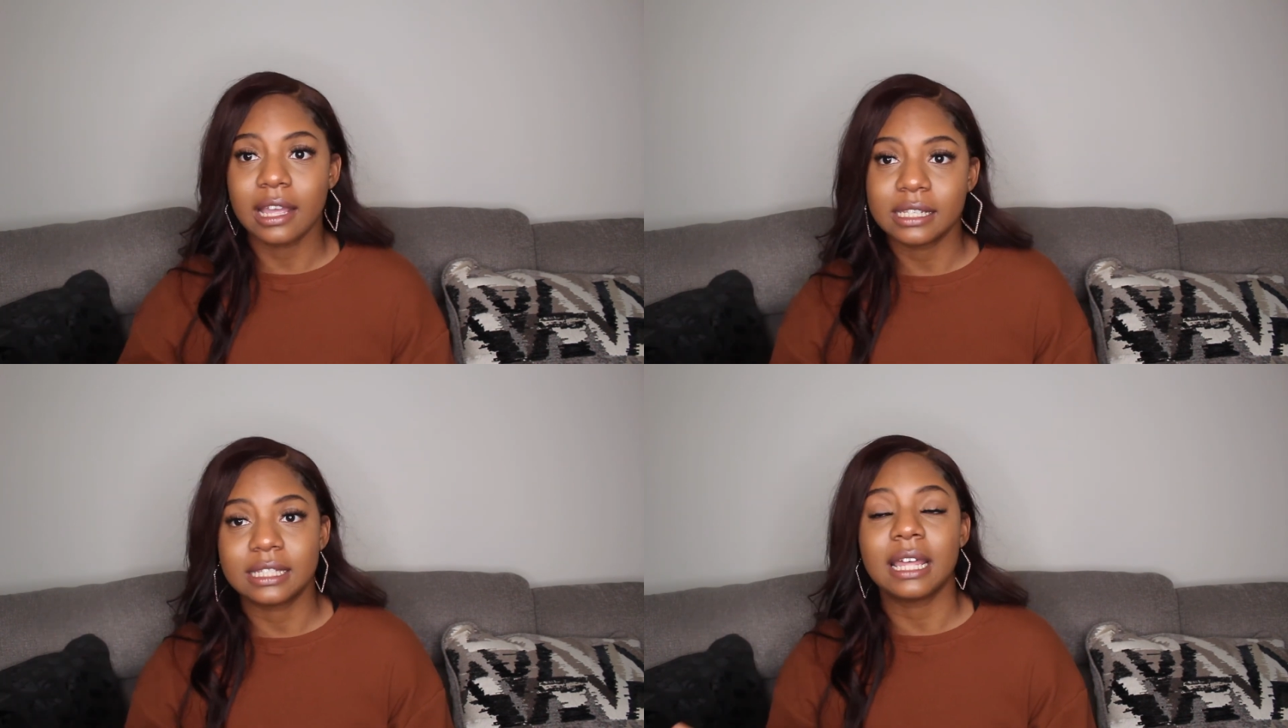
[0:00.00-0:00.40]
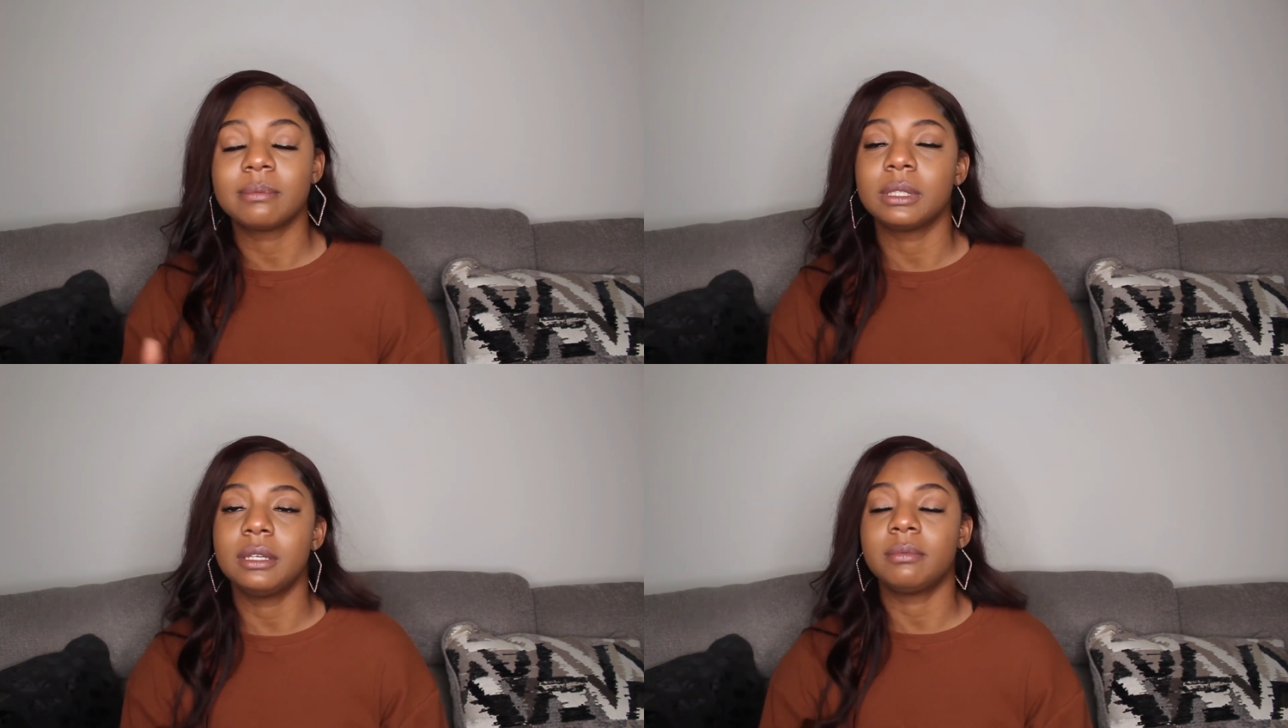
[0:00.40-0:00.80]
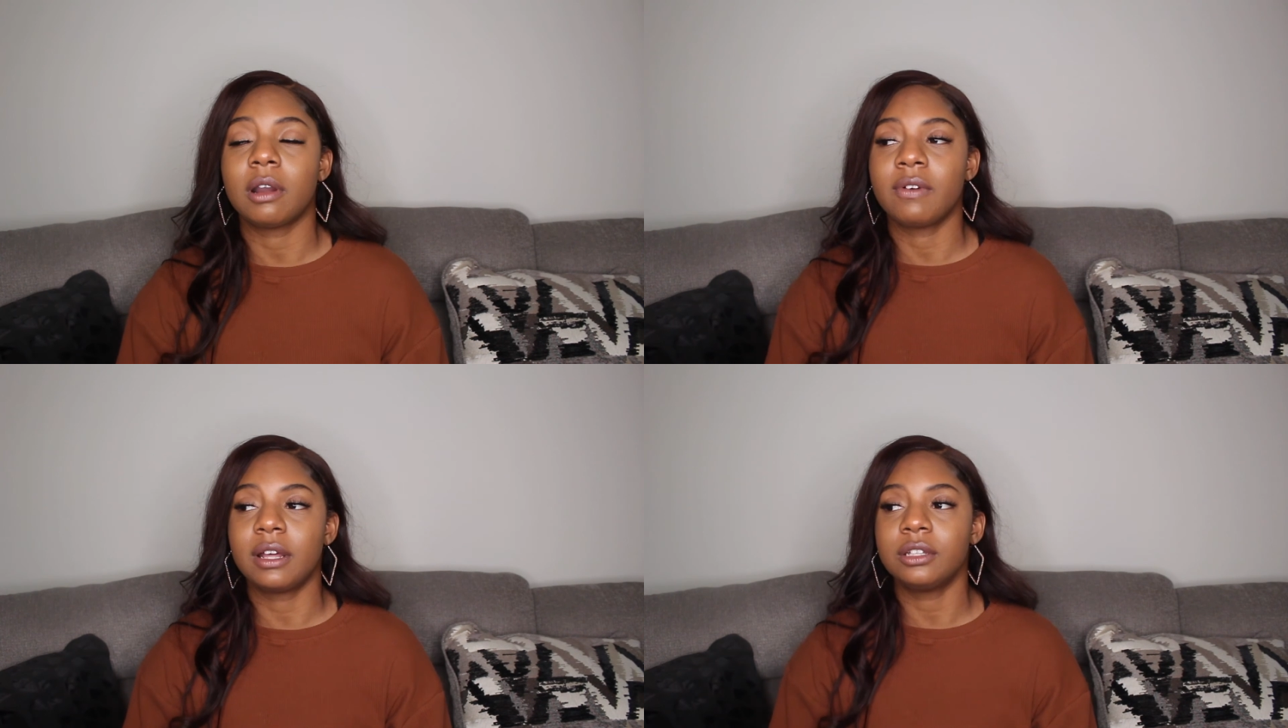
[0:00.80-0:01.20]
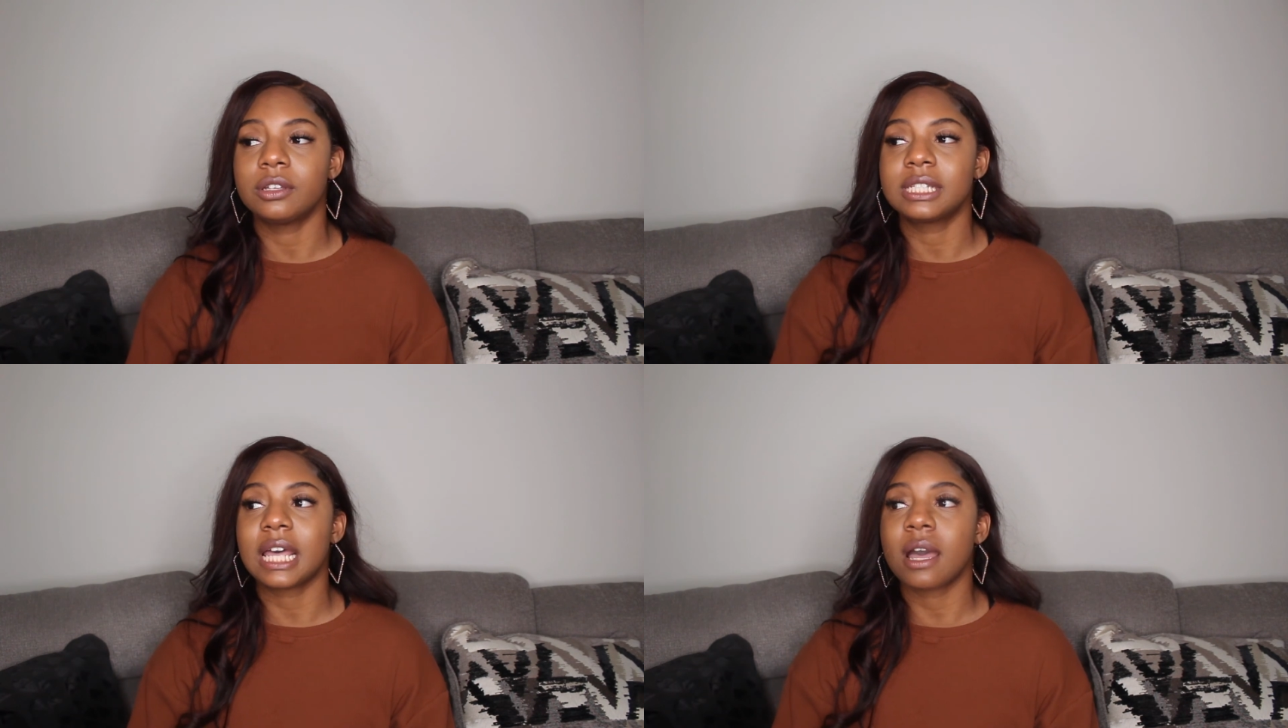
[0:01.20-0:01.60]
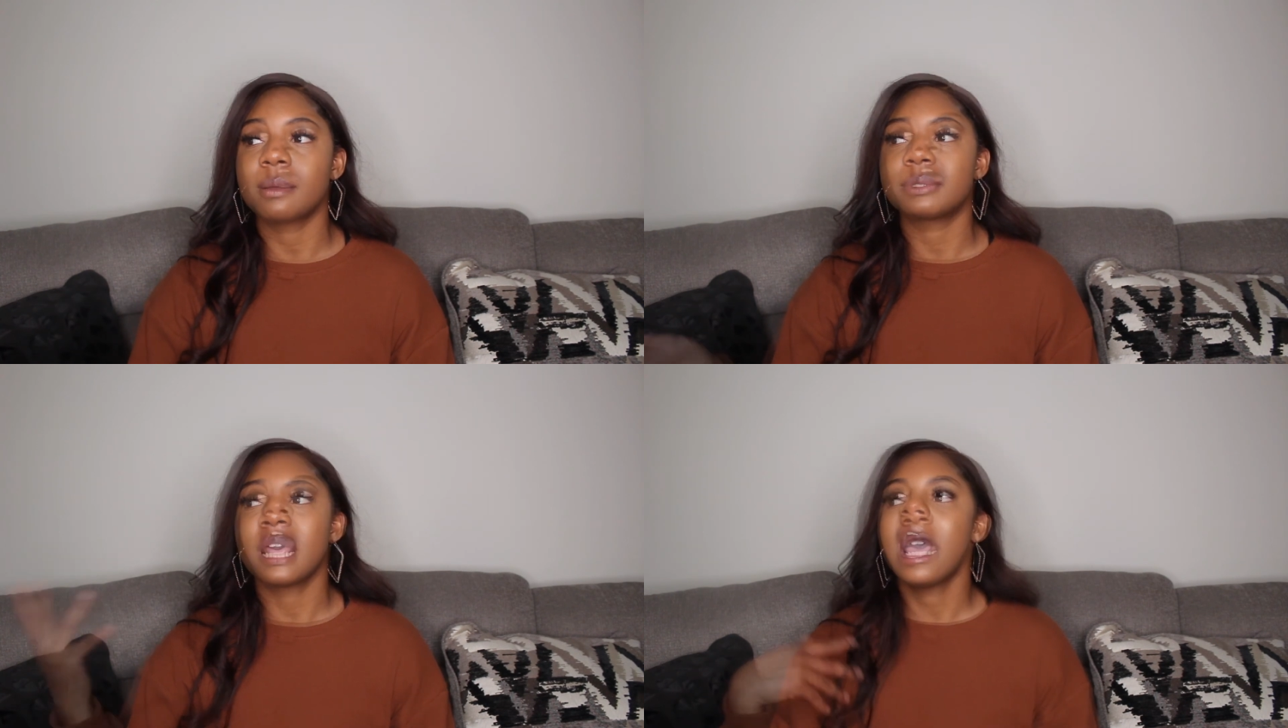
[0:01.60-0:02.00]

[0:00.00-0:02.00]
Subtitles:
it's them around those times.